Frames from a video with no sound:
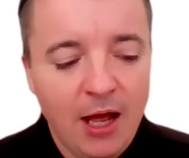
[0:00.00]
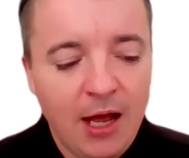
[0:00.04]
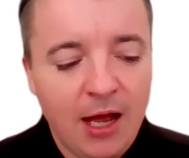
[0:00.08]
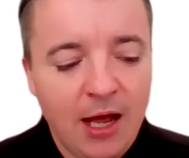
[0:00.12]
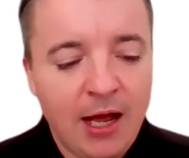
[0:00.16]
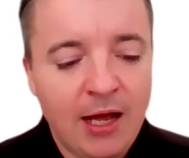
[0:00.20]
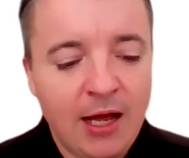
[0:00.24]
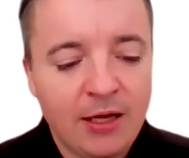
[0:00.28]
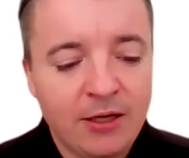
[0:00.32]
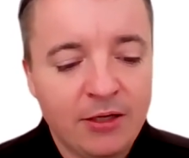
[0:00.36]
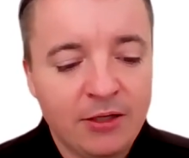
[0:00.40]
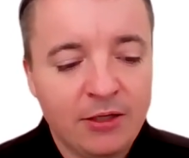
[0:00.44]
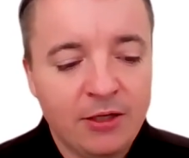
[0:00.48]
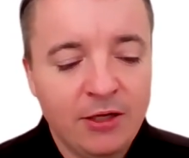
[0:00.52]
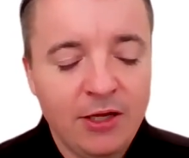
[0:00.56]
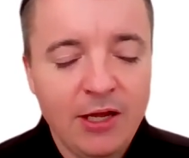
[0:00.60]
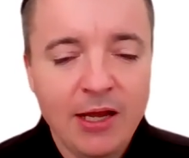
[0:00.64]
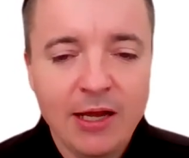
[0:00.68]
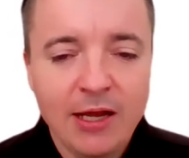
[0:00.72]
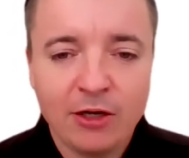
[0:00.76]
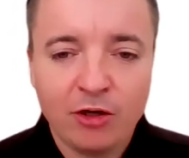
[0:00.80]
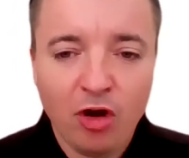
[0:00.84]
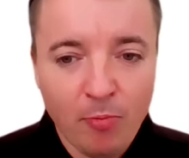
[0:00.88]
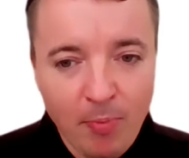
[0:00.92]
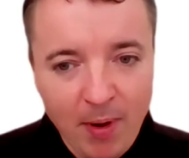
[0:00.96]
And
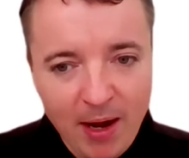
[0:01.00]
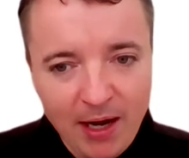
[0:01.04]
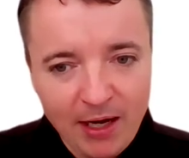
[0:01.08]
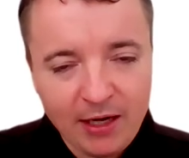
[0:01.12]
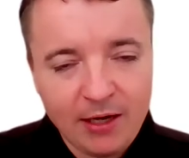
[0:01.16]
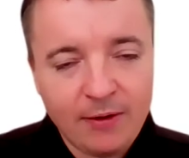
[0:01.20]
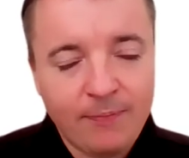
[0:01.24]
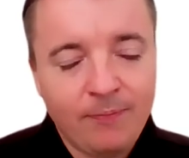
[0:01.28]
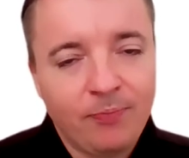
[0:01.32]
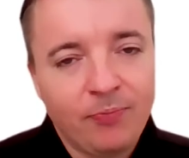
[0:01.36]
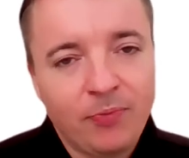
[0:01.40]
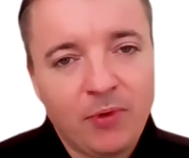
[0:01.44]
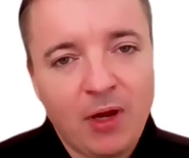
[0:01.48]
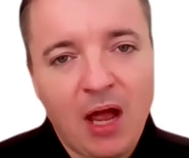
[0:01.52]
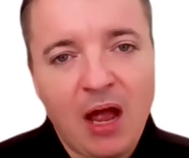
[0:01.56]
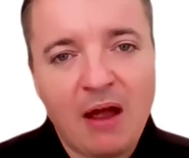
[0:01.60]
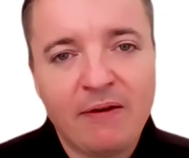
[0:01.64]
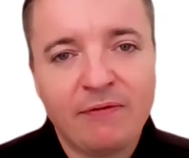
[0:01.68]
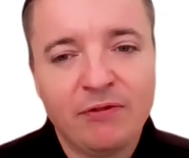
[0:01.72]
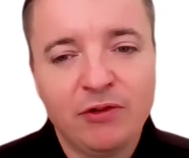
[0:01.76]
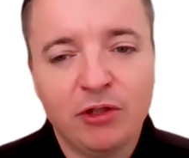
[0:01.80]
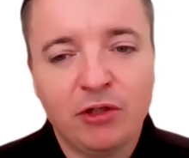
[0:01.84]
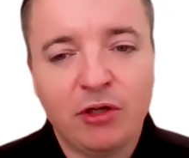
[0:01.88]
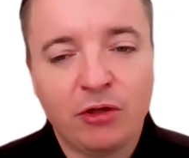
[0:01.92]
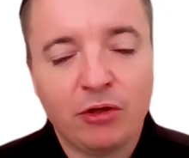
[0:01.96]
yeah, go back, have
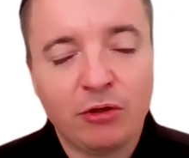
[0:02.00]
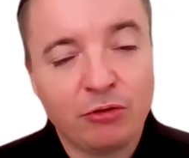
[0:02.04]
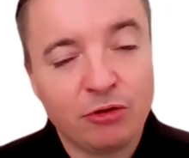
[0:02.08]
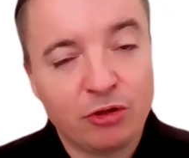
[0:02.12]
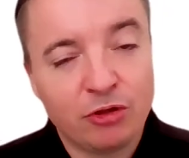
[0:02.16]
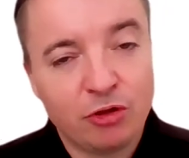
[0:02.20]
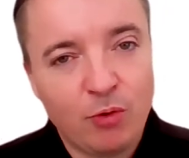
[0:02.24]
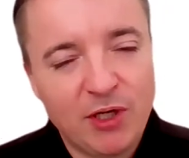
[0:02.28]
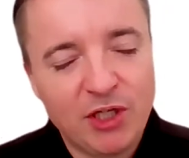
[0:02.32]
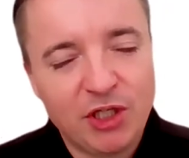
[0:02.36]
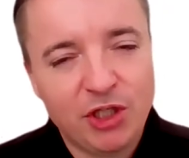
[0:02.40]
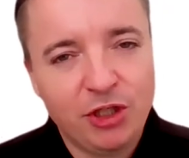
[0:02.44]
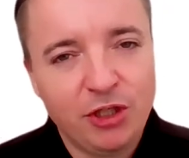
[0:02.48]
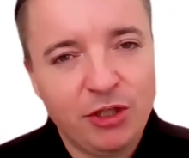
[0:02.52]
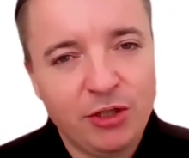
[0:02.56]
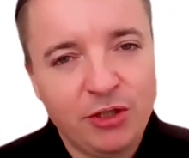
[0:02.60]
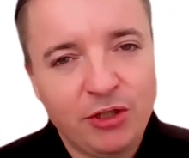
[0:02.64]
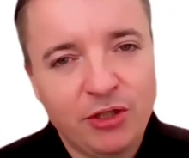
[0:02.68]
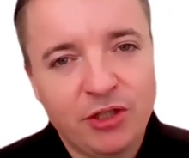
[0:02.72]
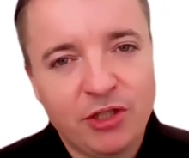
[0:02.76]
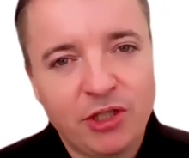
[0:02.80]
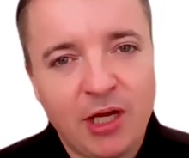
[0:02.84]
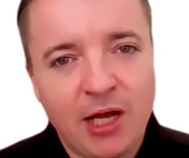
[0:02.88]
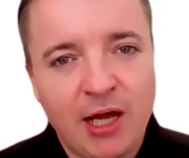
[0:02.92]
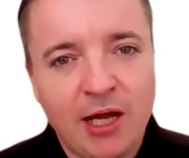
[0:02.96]
a look at those
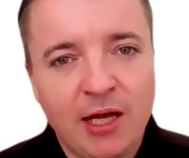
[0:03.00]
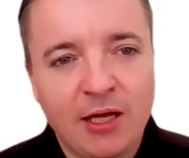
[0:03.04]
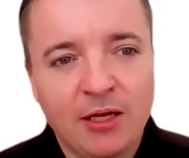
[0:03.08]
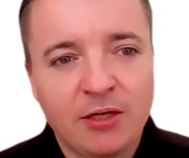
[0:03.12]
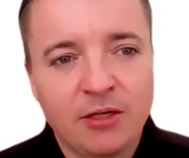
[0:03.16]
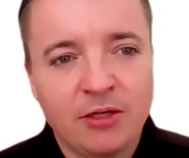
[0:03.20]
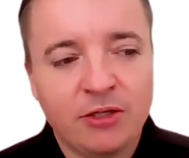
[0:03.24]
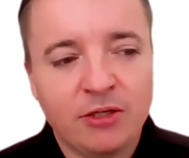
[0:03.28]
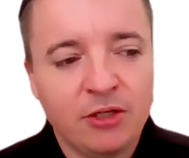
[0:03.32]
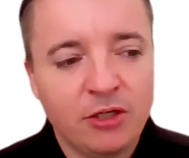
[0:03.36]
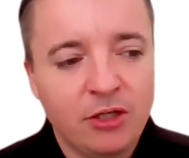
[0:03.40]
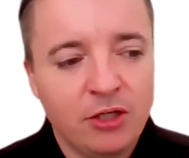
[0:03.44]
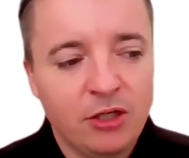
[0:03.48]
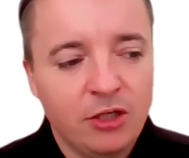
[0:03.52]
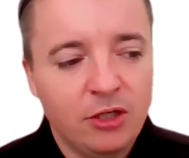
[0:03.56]
questions and